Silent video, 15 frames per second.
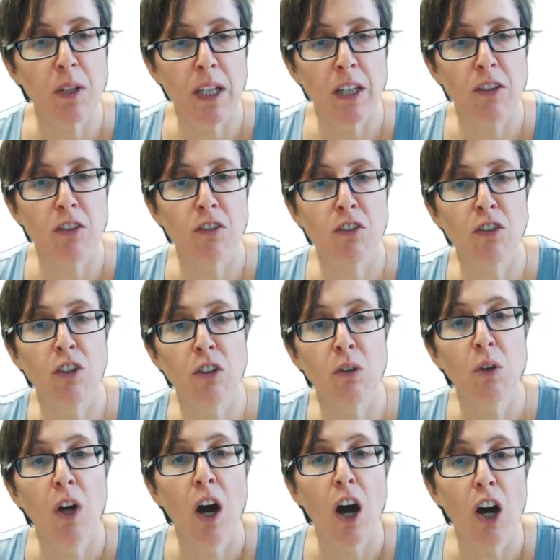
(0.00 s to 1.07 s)
it is
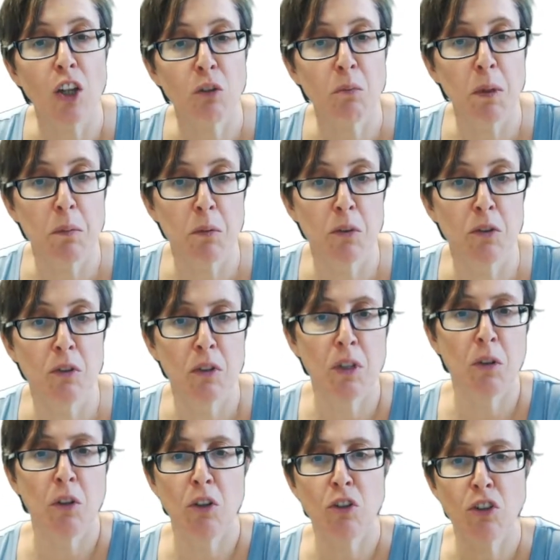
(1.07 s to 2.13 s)
to ask people,
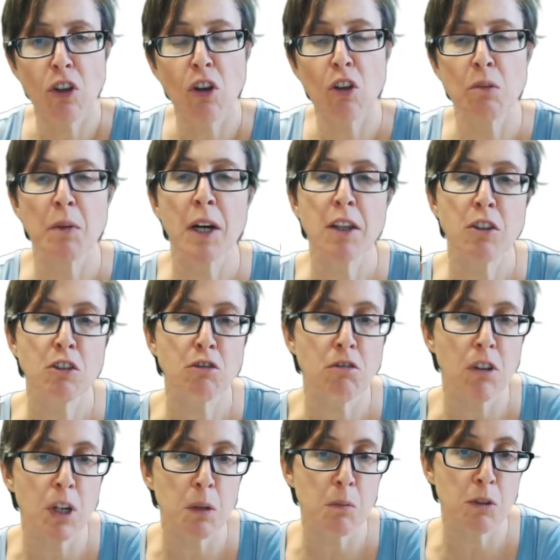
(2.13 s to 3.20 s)
you show them either
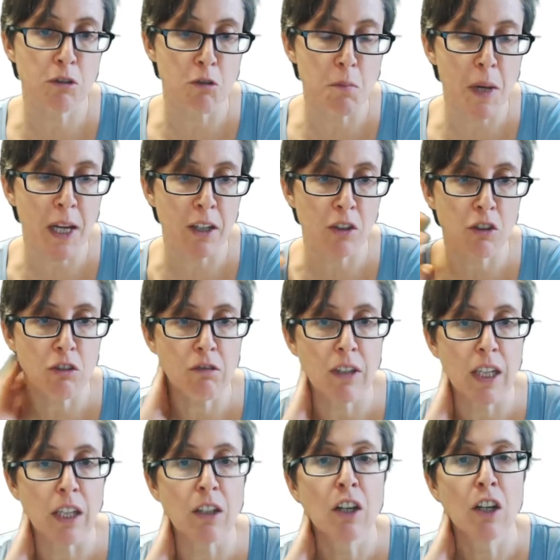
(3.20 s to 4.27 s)
stripes or a blank
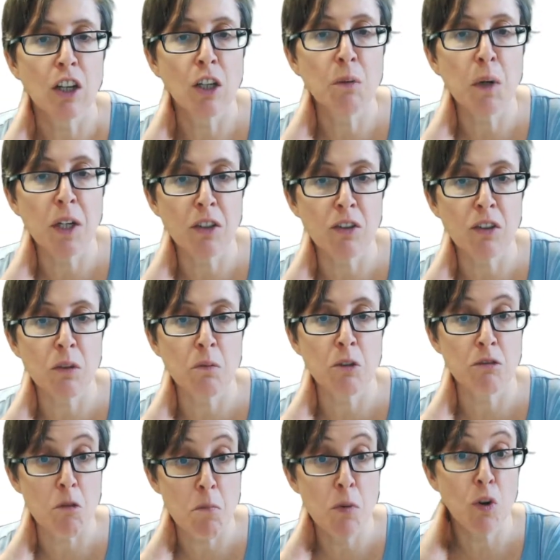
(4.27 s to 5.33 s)
screen, and you ask them
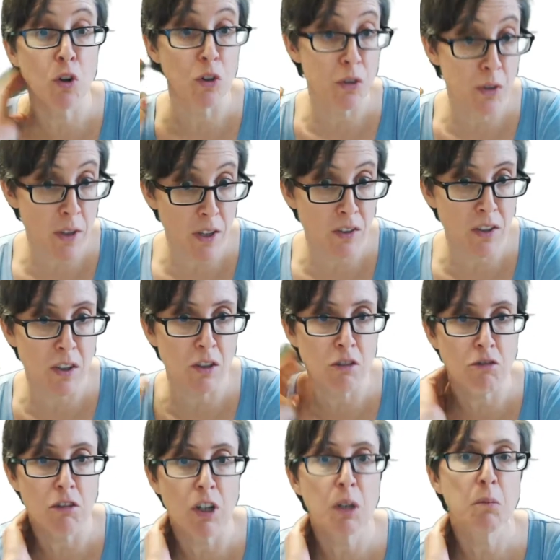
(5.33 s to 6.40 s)
to report, do they see the
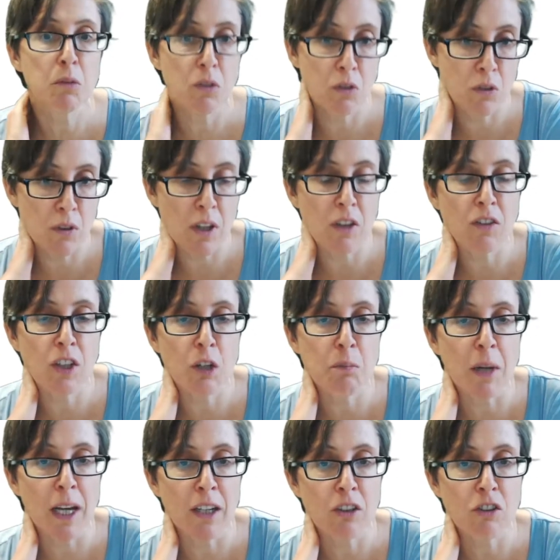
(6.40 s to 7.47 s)
stripes or do they see a
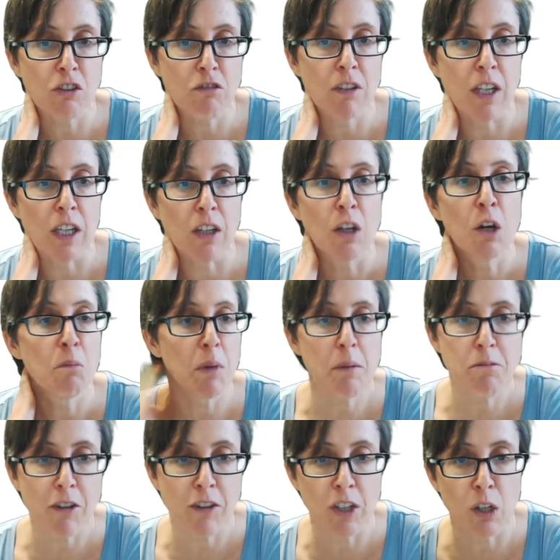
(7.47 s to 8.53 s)
blank screen, by
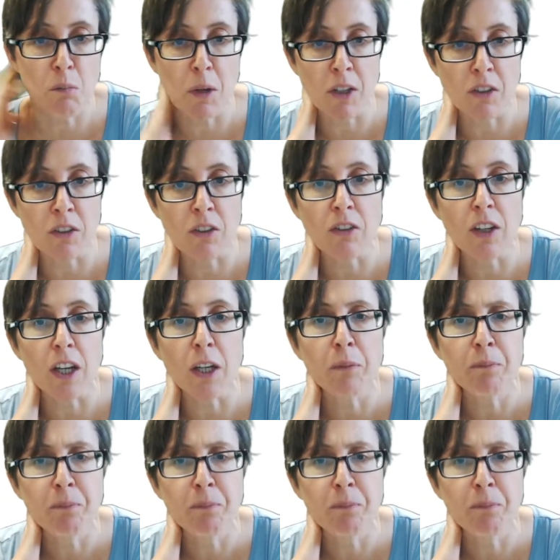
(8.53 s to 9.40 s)
pressing a button, say.